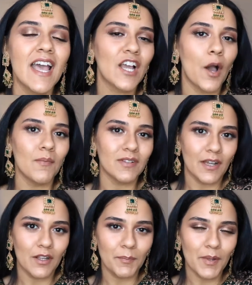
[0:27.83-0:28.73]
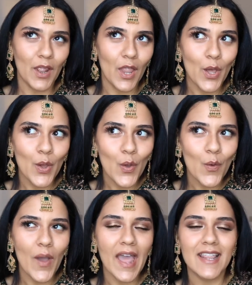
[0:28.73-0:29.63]
comment down
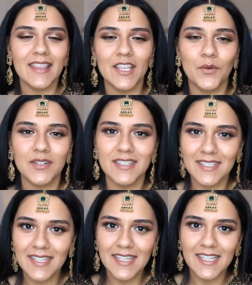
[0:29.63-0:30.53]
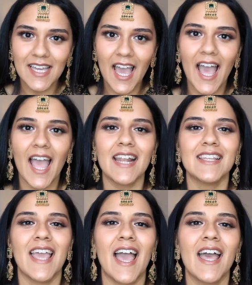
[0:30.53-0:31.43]
below anything you want to see, and
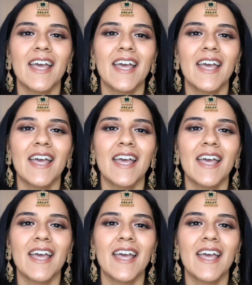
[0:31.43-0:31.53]
yeah,